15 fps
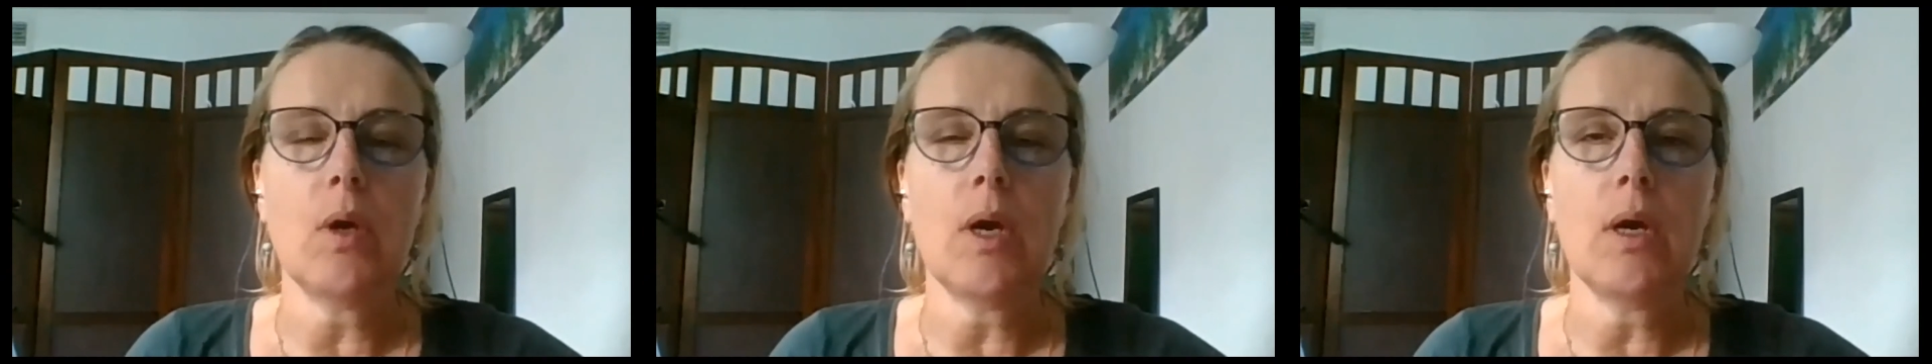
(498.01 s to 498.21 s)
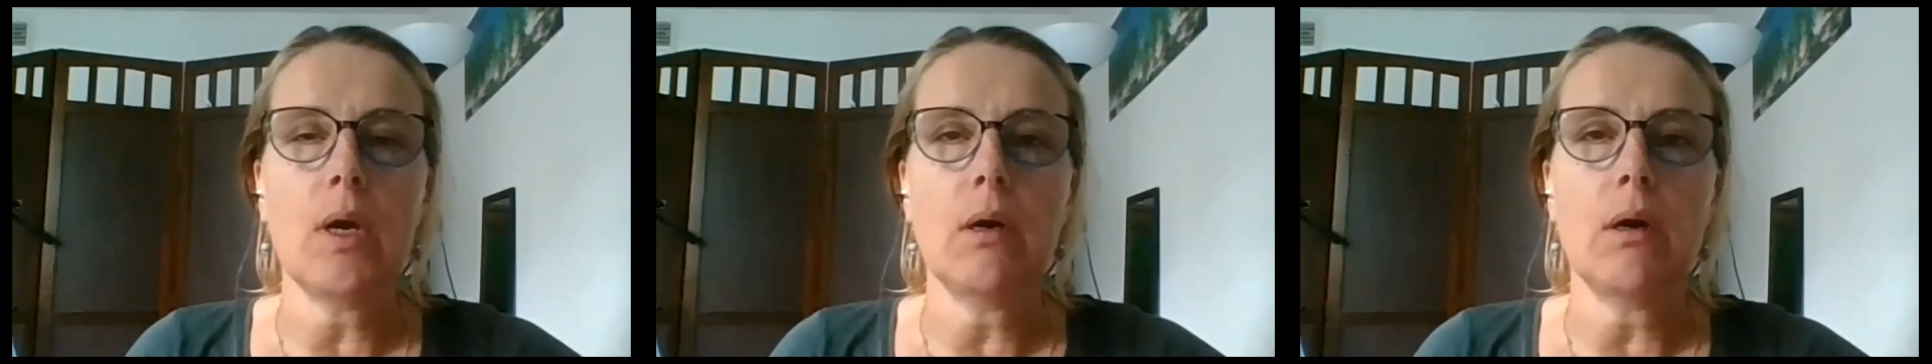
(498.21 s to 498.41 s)

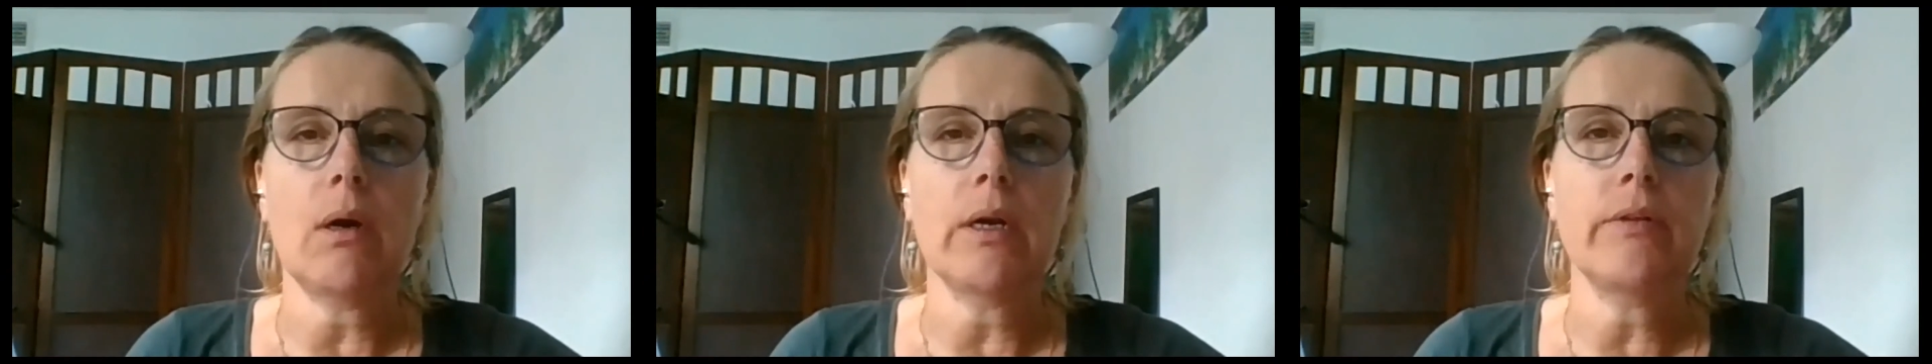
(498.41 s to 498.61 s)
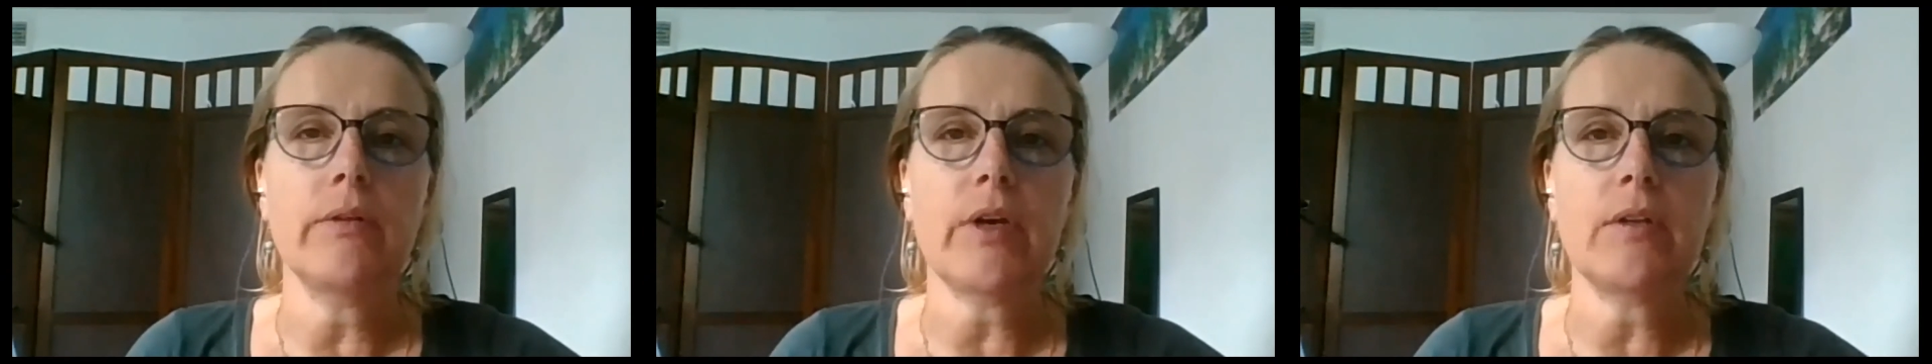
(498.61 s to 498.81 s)
are
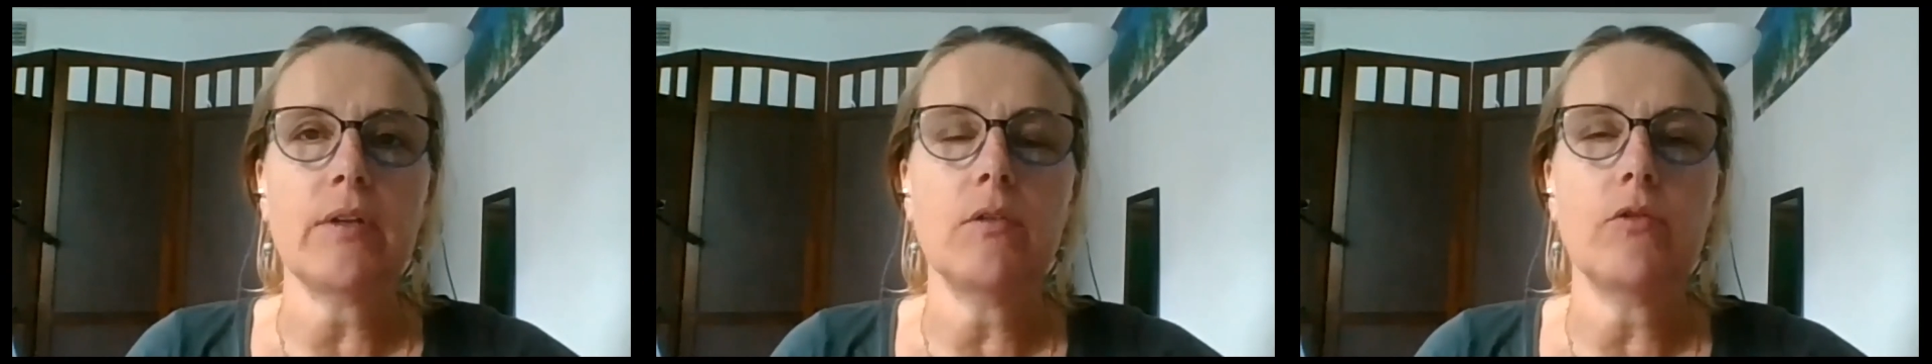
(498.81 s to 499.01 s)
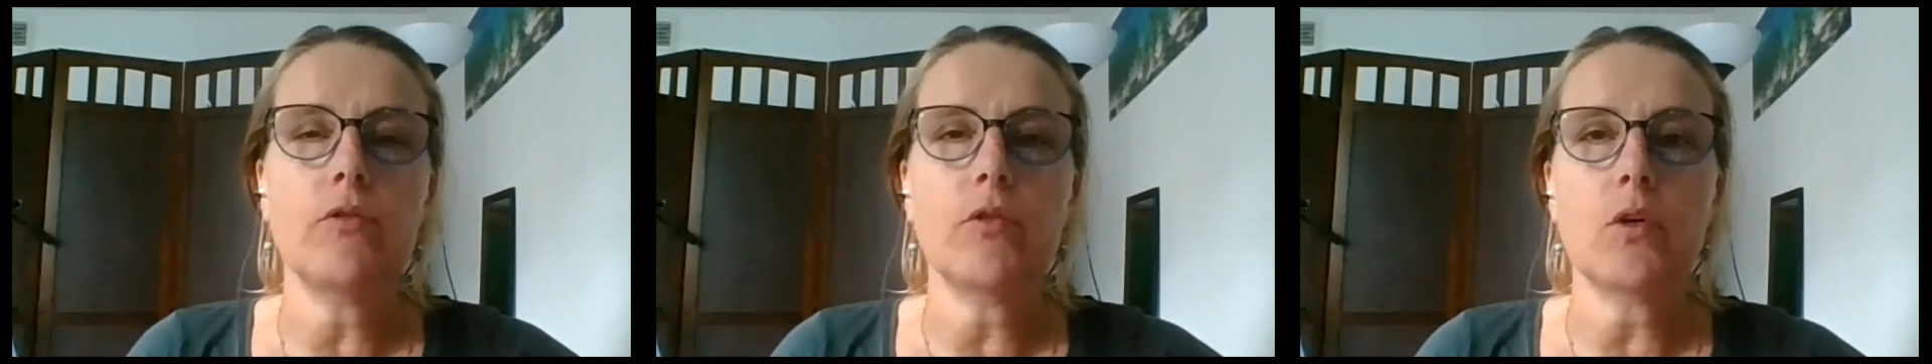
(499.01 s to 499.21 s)

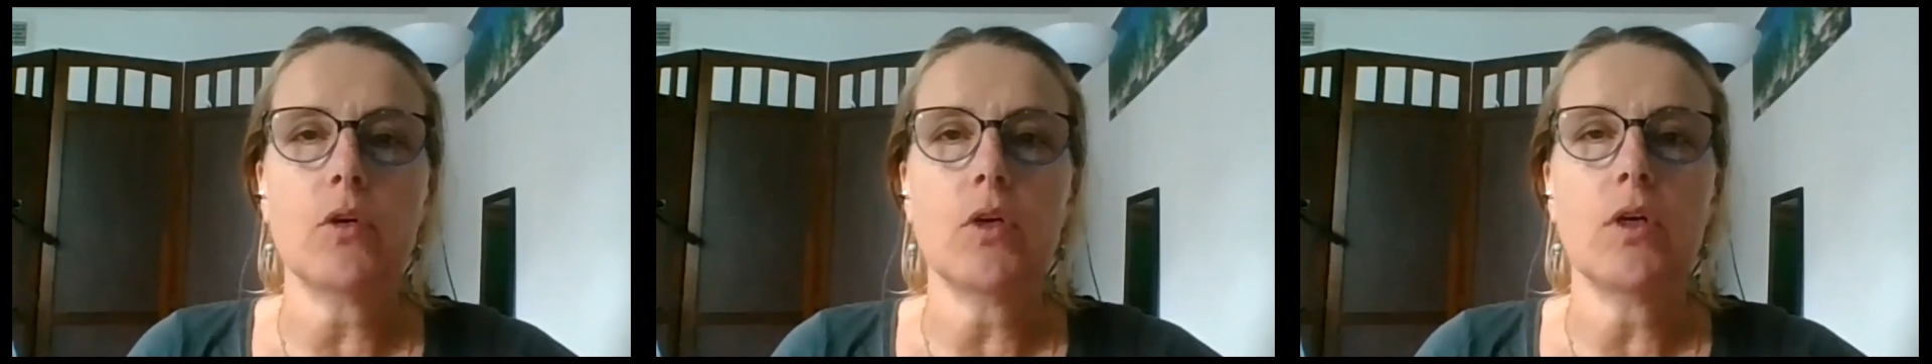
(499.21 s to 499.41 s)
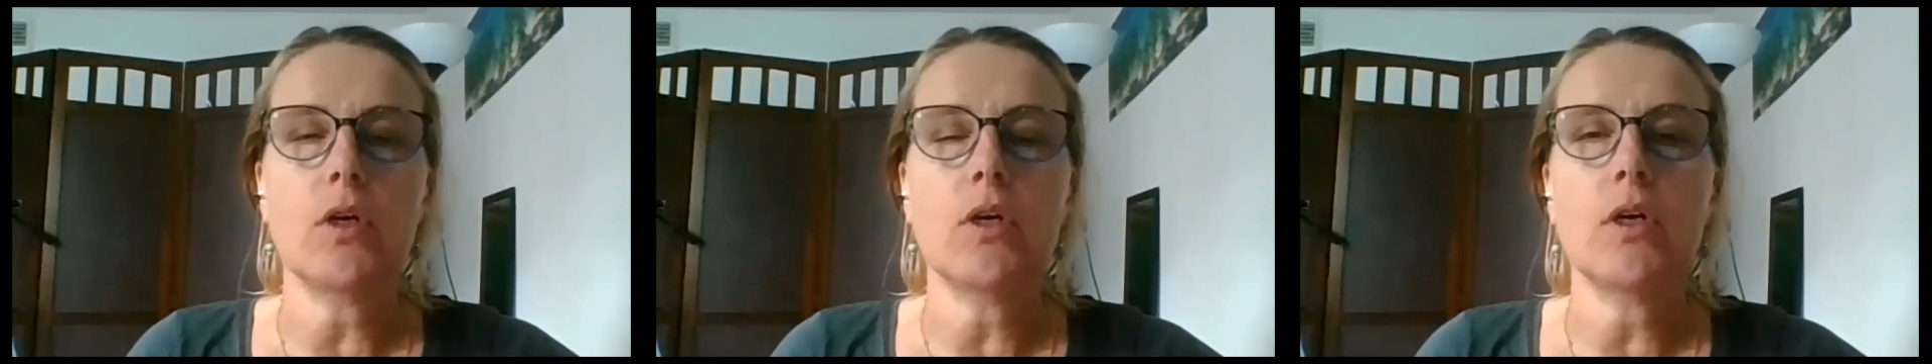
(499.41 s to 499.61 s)
invited for
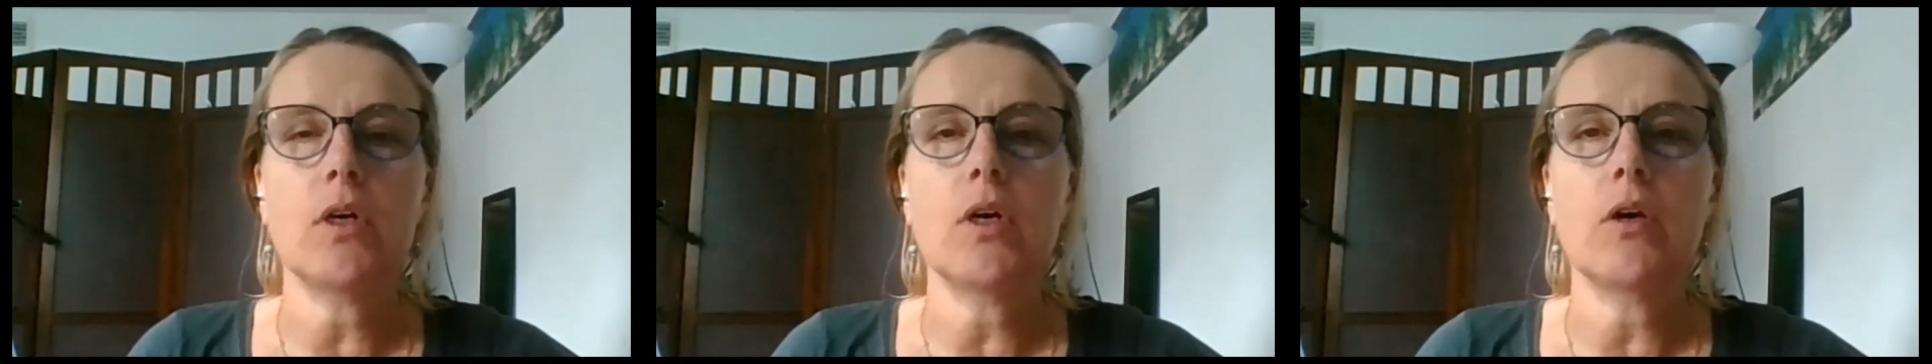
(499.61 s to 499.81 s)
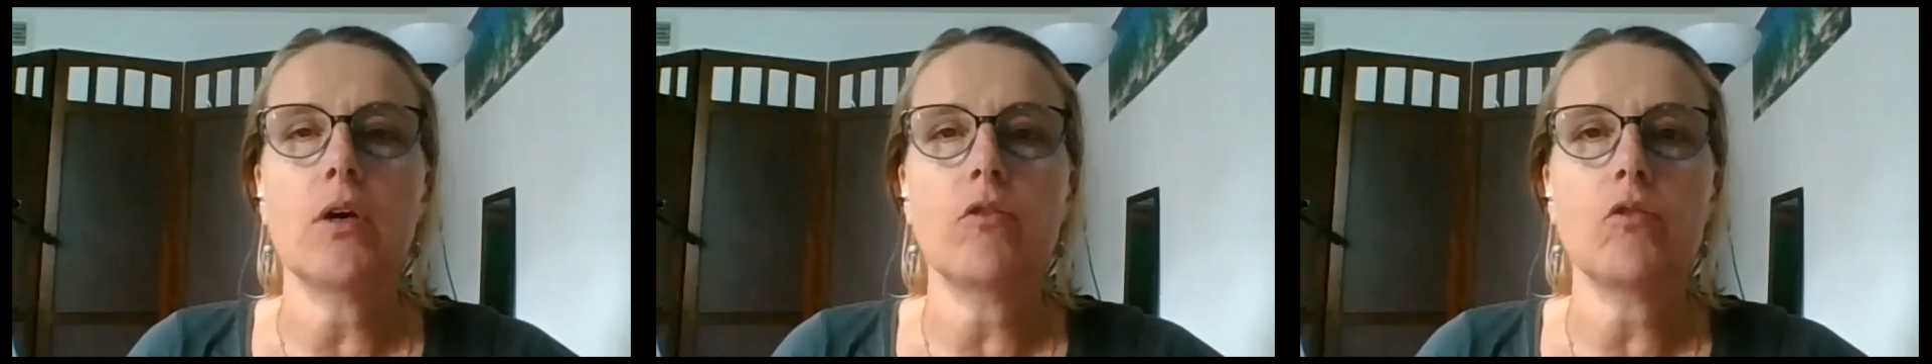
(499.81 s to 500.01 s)

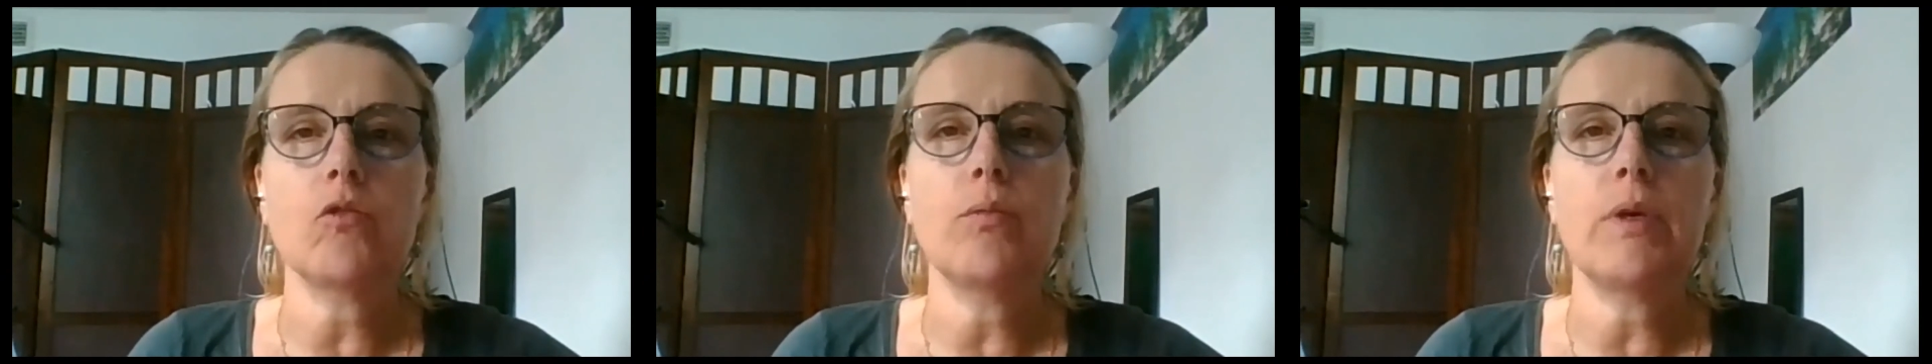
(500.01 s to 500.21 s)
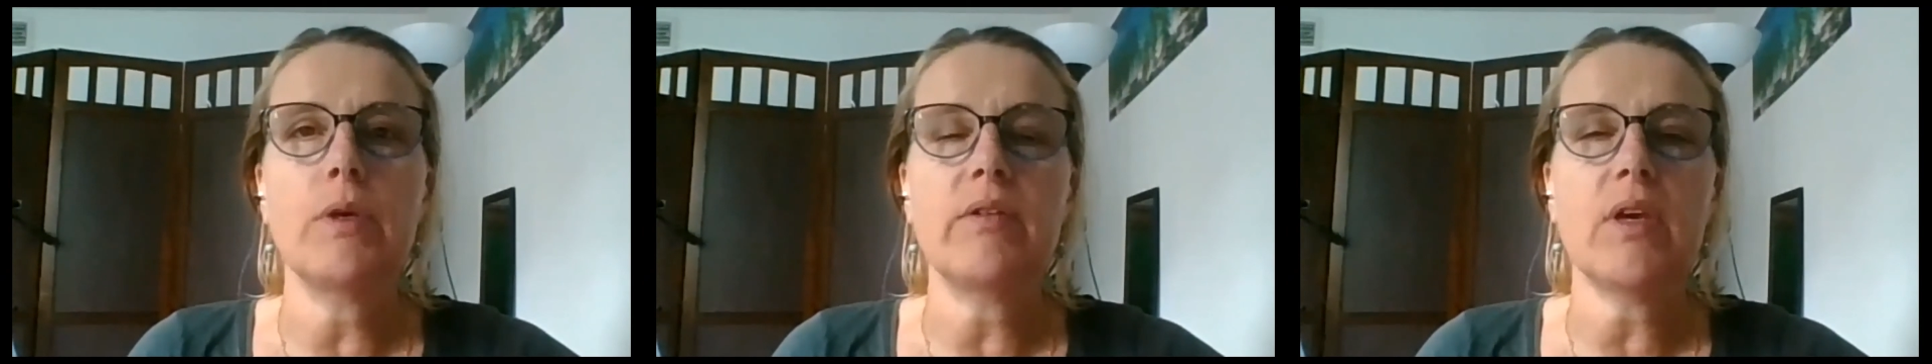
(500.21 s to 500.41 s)
a Zoom
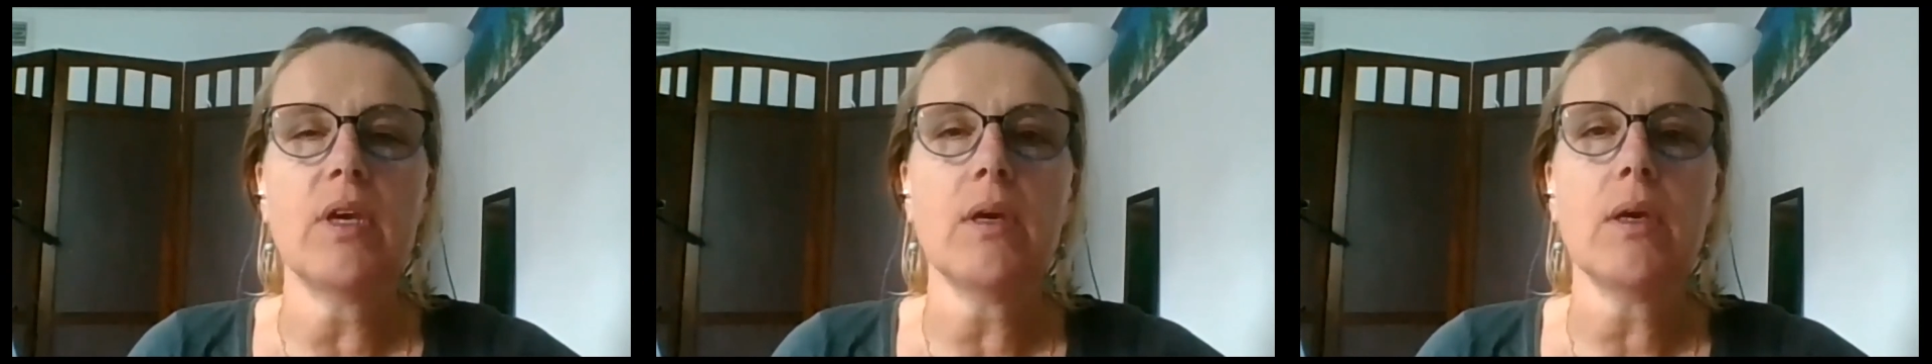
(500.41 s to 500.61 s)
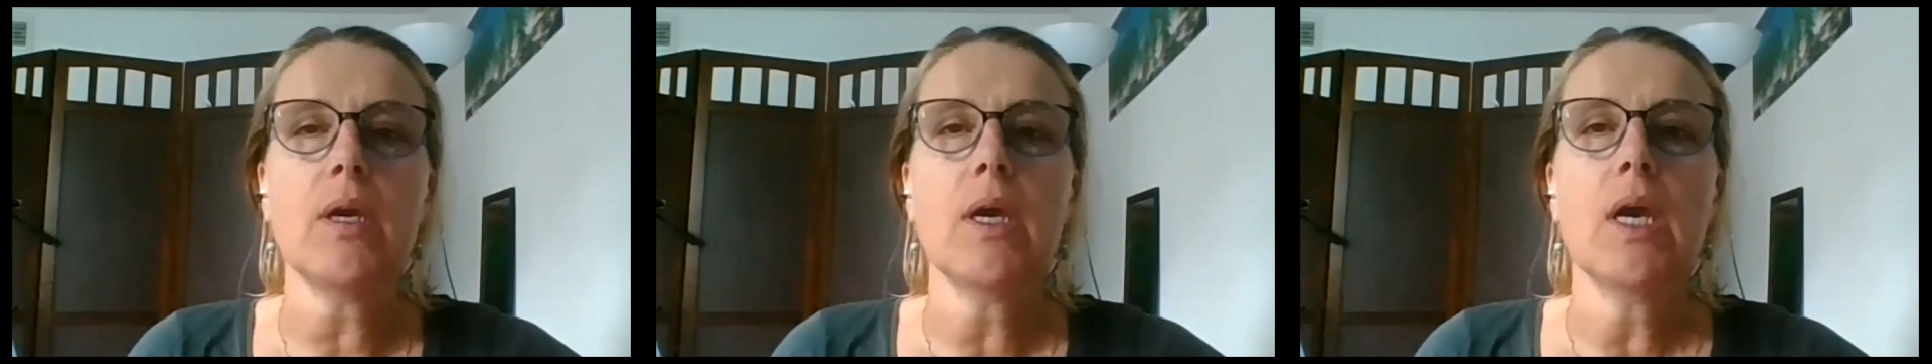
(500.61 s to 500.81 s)

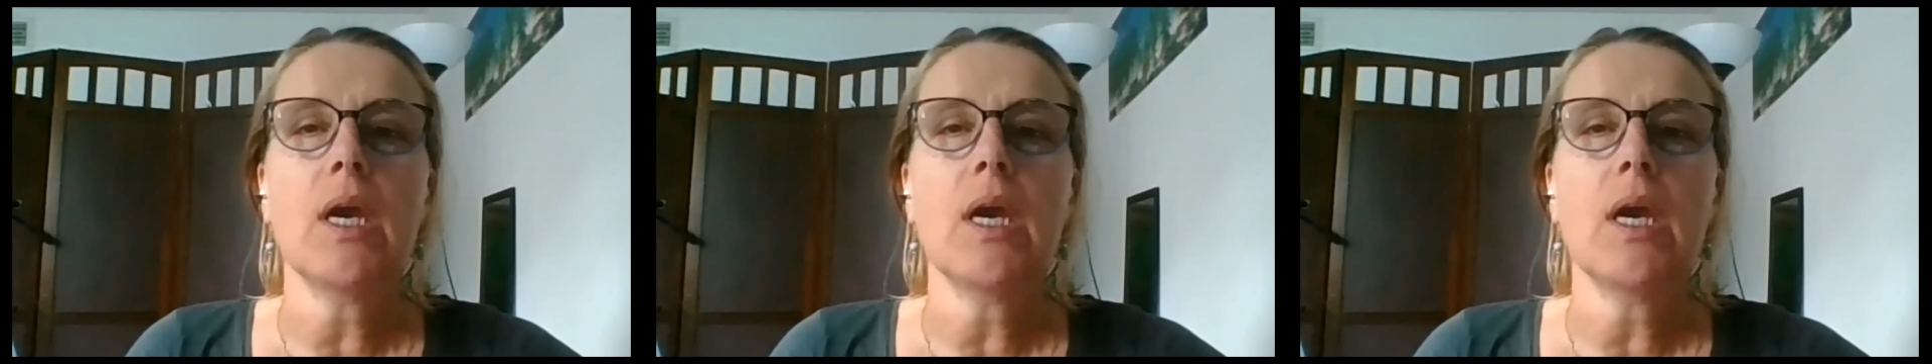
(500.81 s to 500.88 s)
meeting,